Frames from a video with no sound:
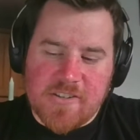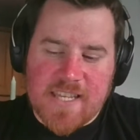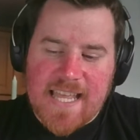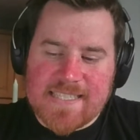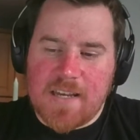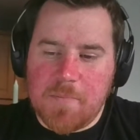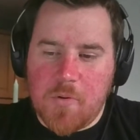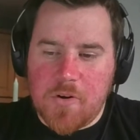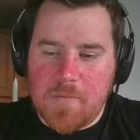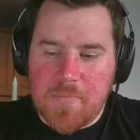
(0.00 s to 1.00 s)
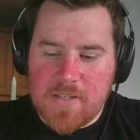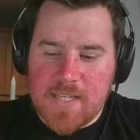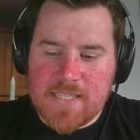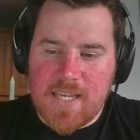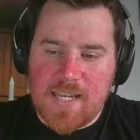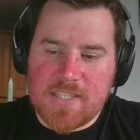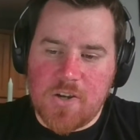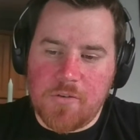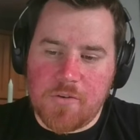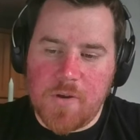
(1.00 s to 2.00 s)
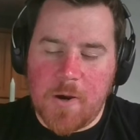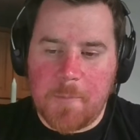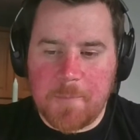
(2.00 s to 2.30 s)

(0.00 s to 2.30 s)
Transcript: Like, that's not important, but let's go through here.